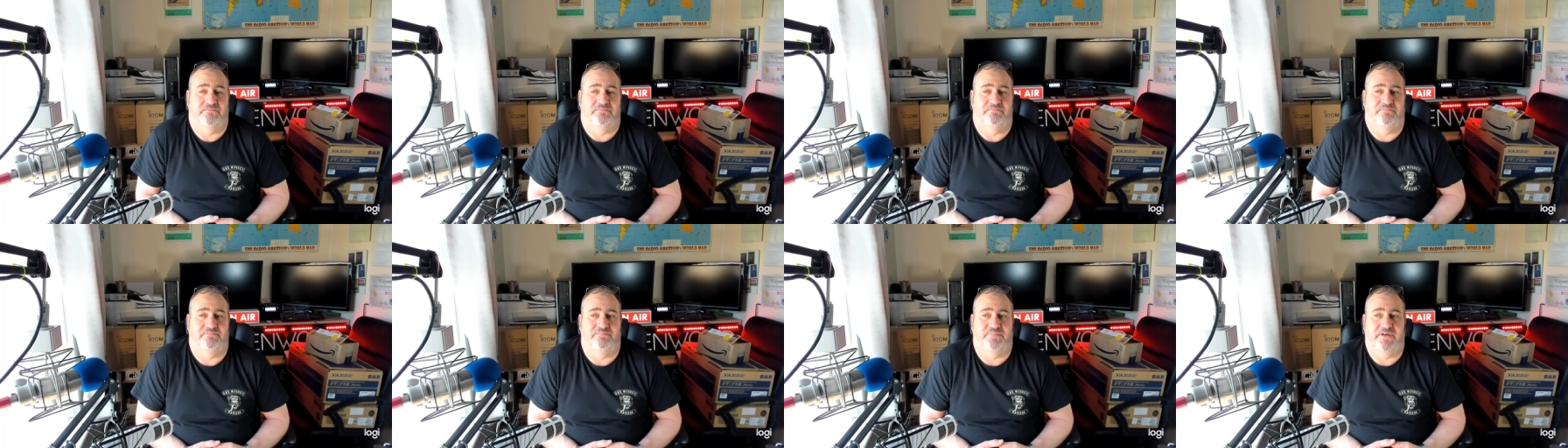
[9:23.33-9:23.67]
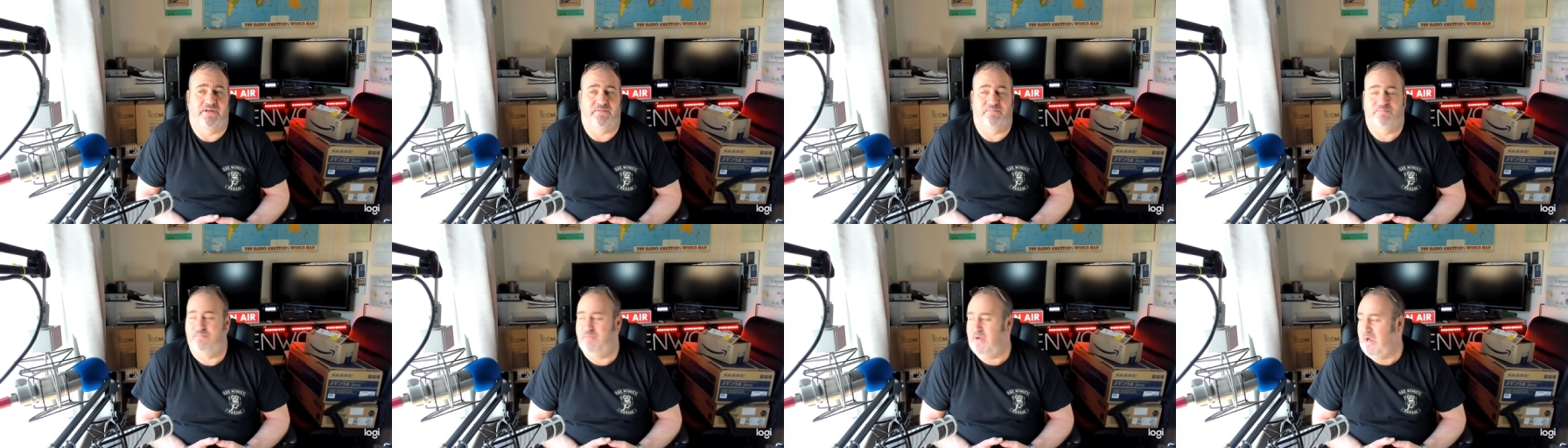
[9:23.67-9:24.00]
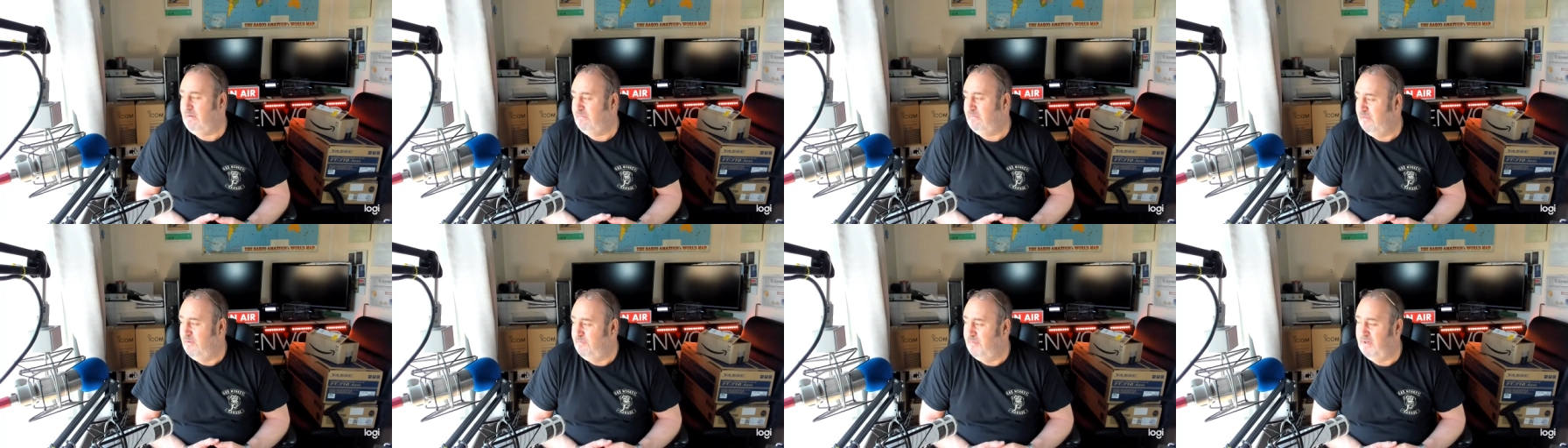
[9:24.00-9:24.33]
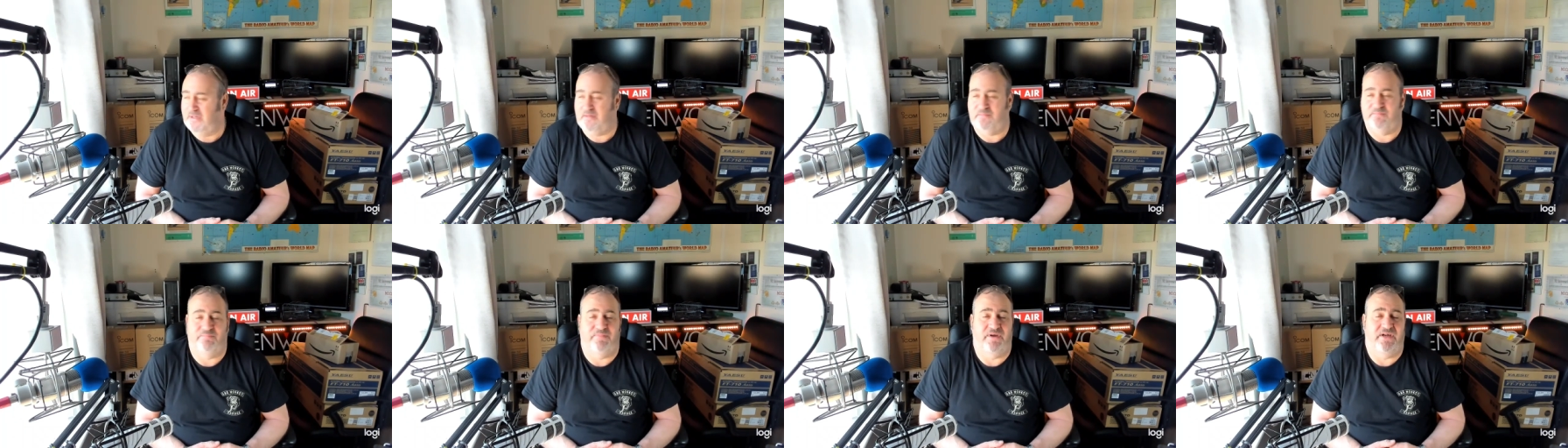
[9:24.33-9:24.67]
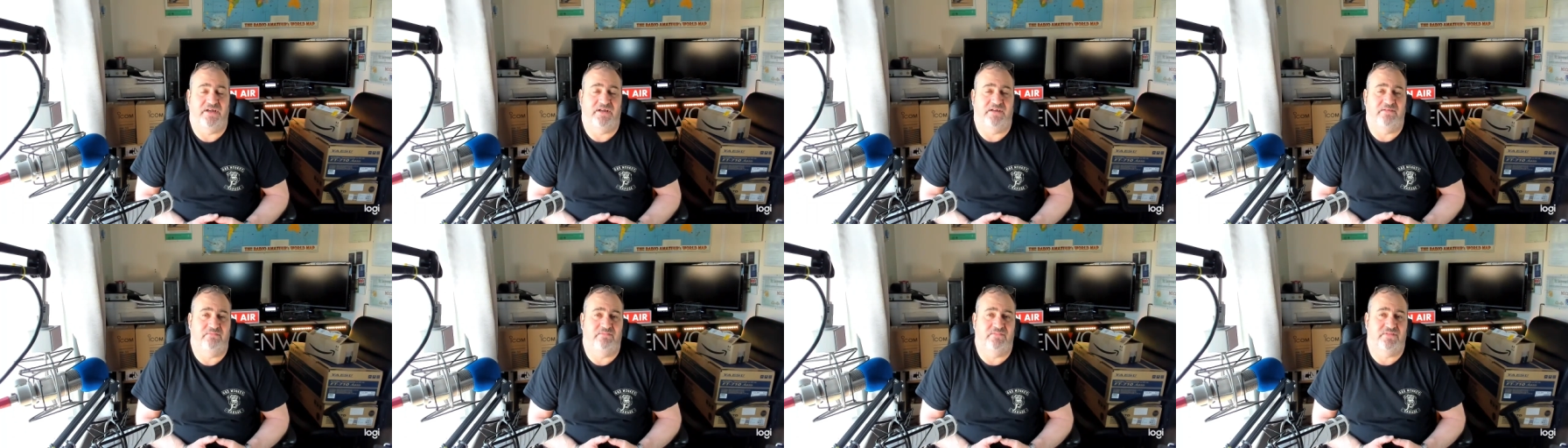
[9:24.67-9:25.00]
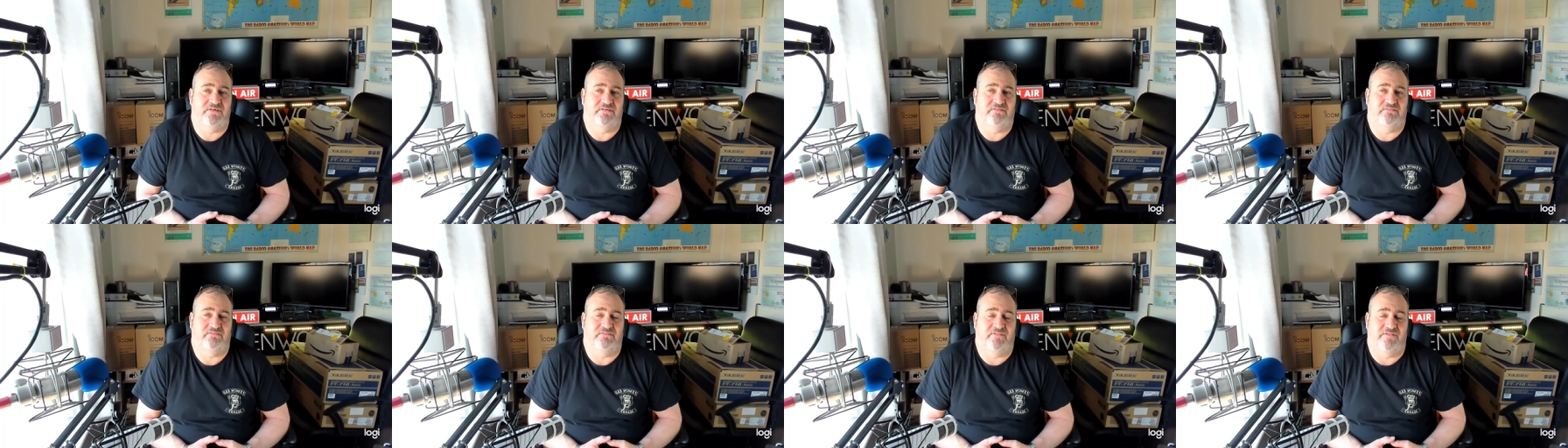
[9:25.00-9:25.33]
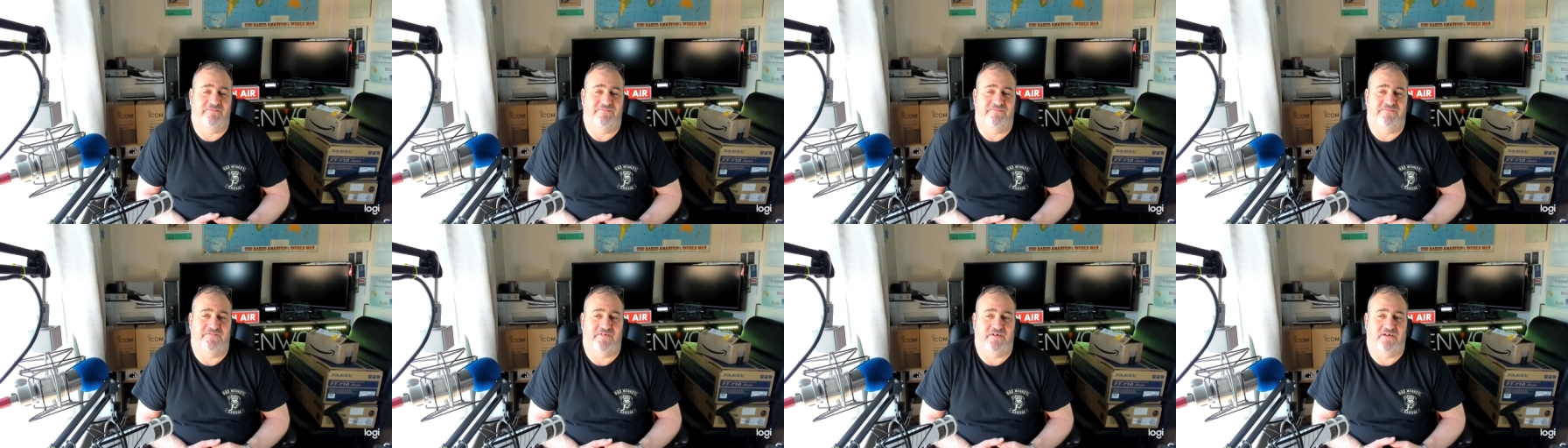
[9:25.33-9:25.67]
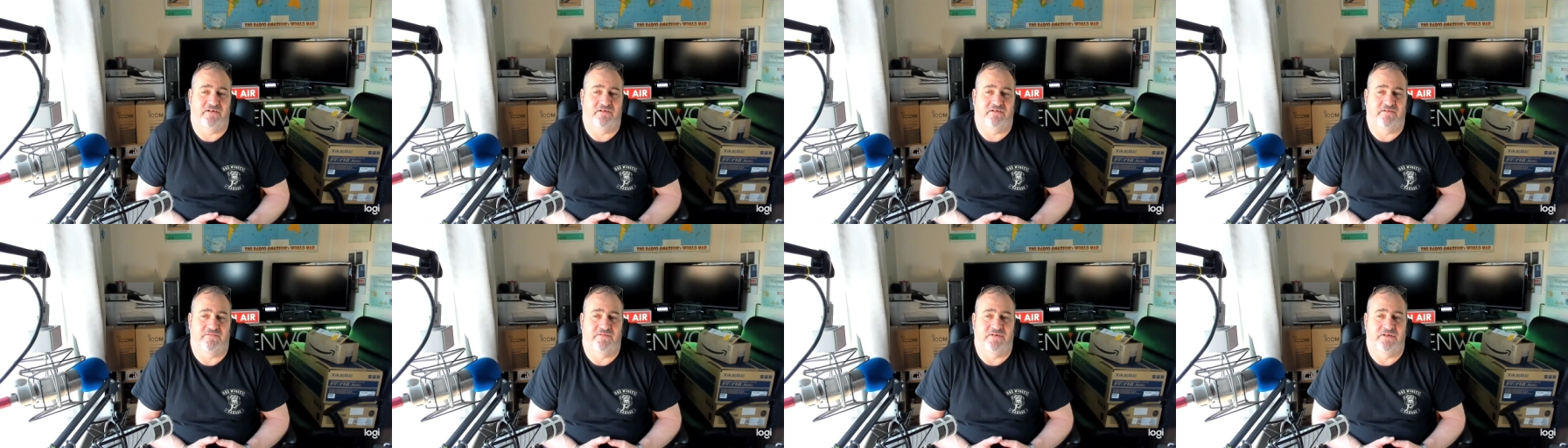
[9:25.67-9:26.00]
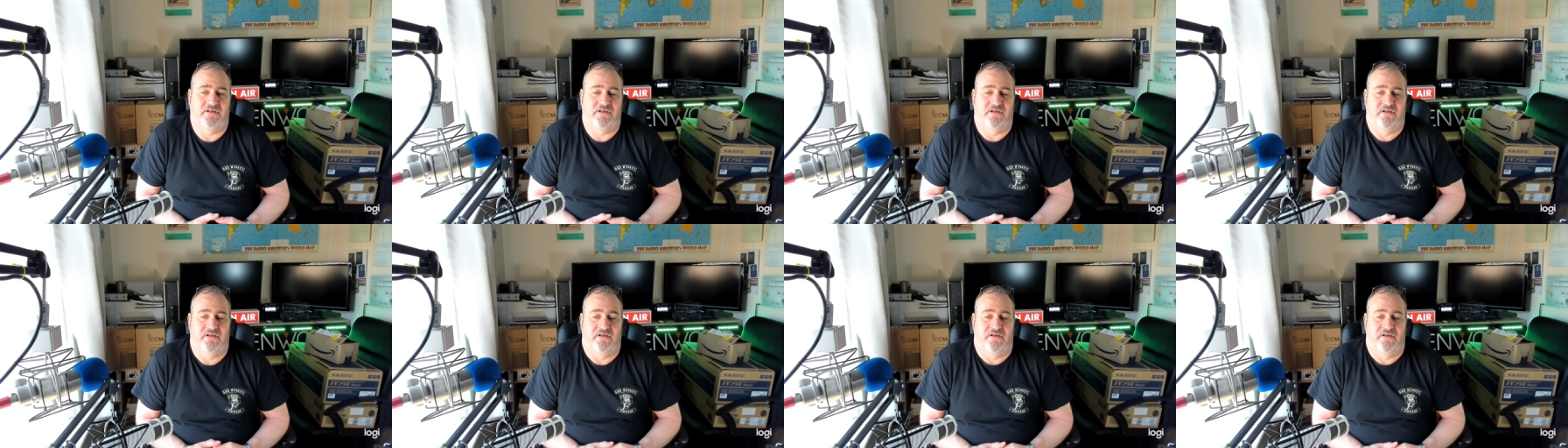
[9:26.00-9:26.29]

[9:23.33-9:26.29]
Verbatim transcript: Big power, big beams, one thing or another.